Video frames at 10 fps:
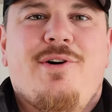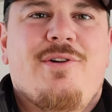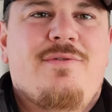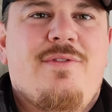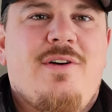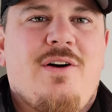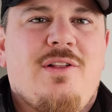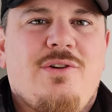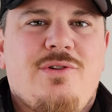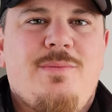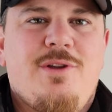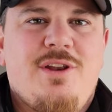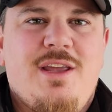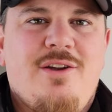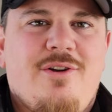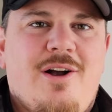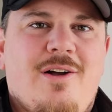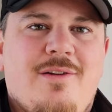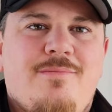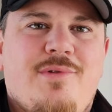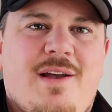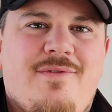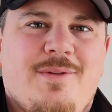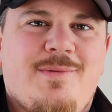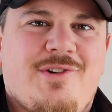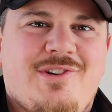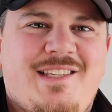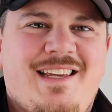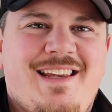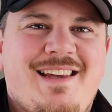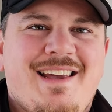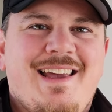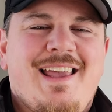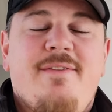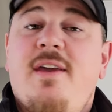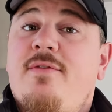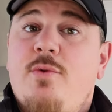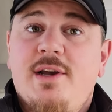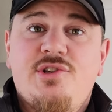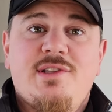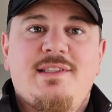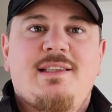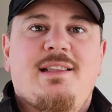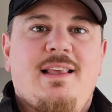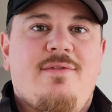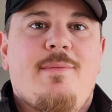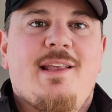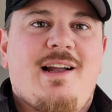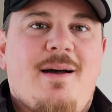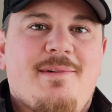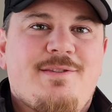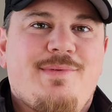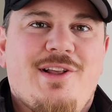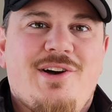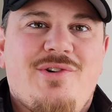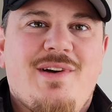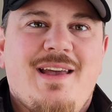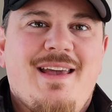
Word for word: of our little community here on Brian Phillips RC. If you have questions, leave them in the comments below.